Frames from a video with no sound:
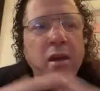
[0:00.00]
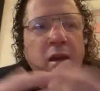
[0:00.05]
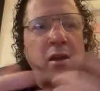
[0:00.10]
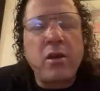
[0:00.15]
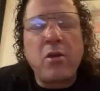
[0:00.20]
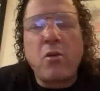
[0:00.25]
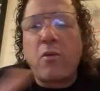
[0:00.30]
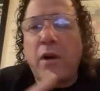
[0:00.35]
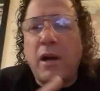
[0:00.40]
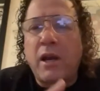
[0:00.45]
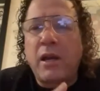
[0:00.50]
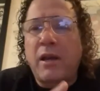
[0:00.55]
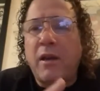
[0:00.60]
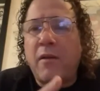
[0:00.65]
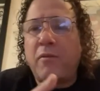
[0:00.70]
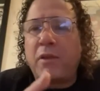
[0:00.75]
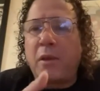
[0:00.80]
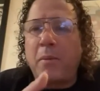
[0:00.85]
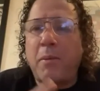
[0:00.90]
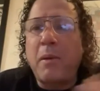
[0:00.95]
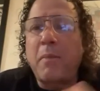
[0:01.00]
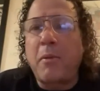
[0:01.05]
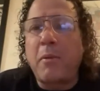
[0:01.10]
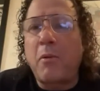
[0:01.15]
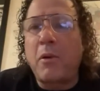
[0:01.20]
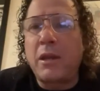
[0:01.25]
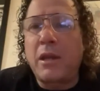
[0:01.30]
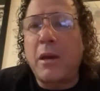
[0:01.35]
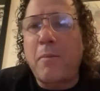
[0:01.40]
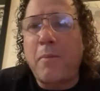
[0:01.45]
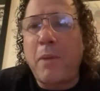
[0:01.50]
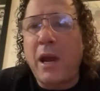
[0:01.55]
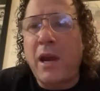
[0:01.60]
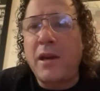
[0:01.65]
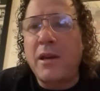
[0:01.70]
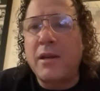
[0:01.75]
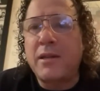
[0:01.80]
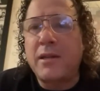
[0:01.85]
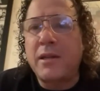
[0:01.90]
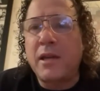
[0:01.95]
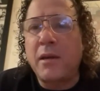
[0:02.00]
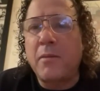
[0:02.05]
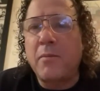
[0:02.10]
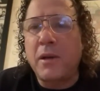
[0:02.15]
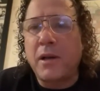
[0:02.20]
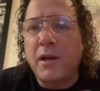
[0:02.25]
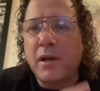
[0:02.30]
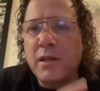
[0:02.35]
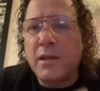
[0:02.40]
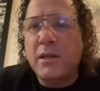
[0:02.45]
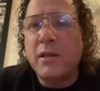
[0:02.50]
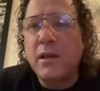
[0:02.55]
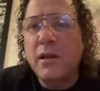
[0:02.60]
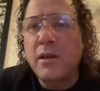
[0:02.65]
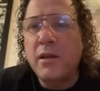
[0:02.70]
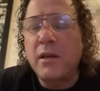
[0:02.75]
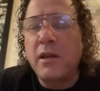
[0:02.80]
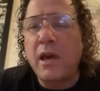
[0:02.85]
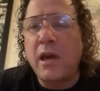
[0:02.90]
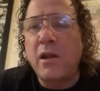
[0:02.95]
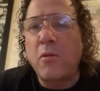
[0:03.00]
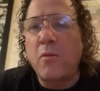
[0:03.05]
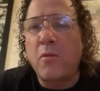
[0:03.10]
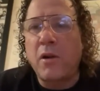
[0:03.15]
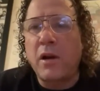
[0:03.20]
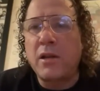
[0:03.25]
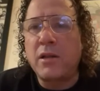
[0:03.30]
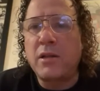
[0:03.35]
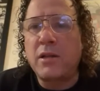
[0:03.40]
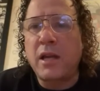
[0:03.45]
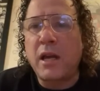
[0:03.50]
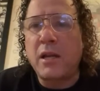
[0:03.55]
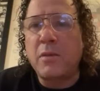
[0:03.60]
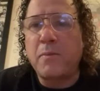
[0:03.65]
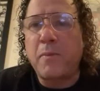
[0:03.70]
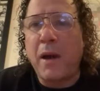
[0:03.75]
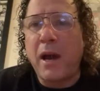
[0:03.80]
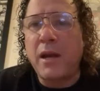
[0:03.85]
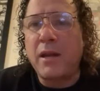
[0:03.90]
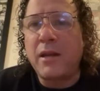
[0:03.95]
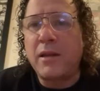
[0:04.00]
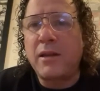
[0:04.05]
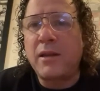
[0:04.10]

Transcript: you want to give the people what they're paying to see, because they're the ones that is buying the